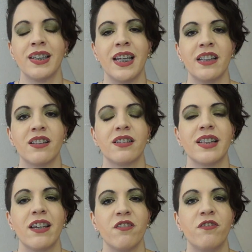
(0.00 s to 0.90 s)
It is
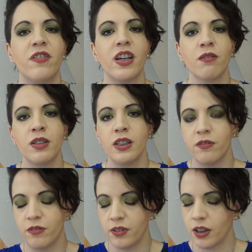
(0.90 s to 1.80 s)
very,
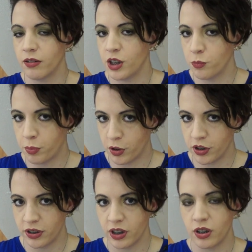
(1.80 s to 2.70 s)
very
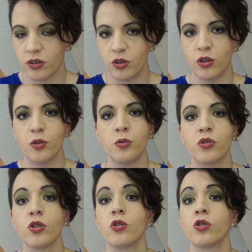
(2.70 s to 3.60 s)
important to
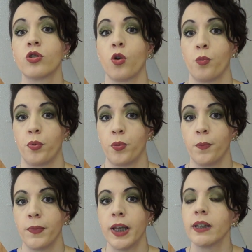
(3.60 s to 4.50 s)
use soap.
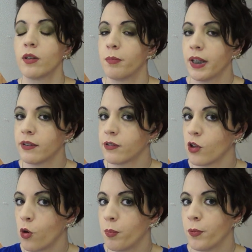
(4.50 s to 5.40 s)
The best
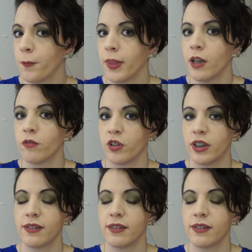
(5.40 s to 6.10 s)
soap for this